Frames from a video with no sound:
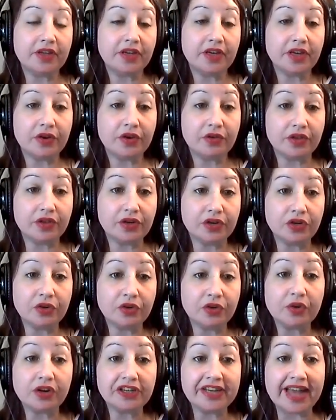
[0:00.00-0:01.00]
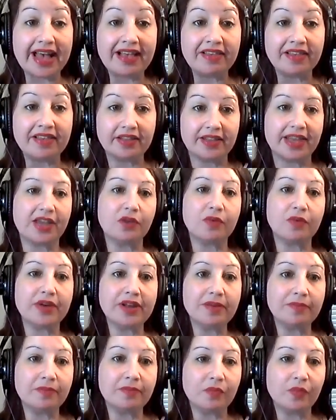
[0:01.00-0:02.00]
the newer talent, like, what
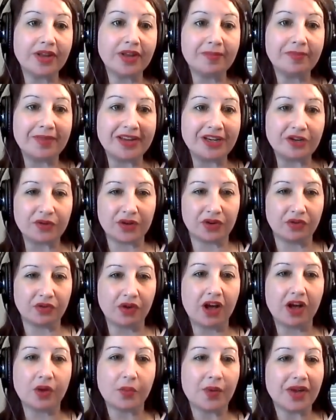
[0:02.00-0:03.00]
am I doing wrong?